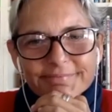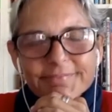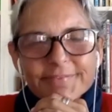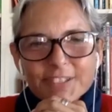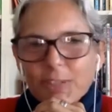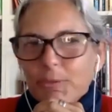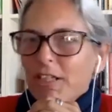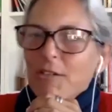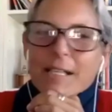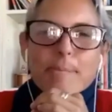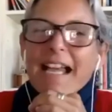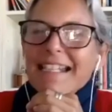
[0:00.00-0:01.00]
so we only
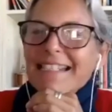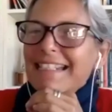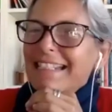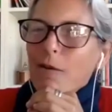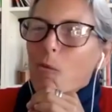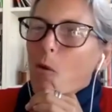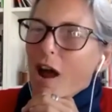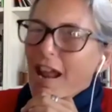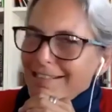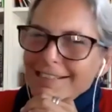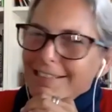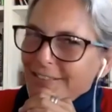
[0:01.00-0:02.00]
abandoned it
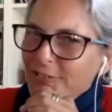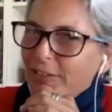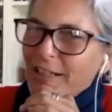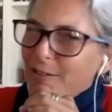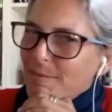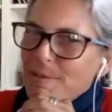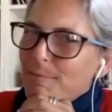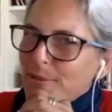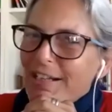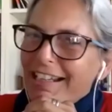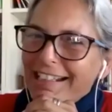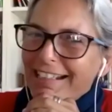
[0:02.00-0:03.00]
once, if I remember
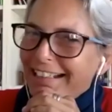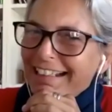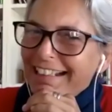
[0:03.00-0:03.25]
rightly.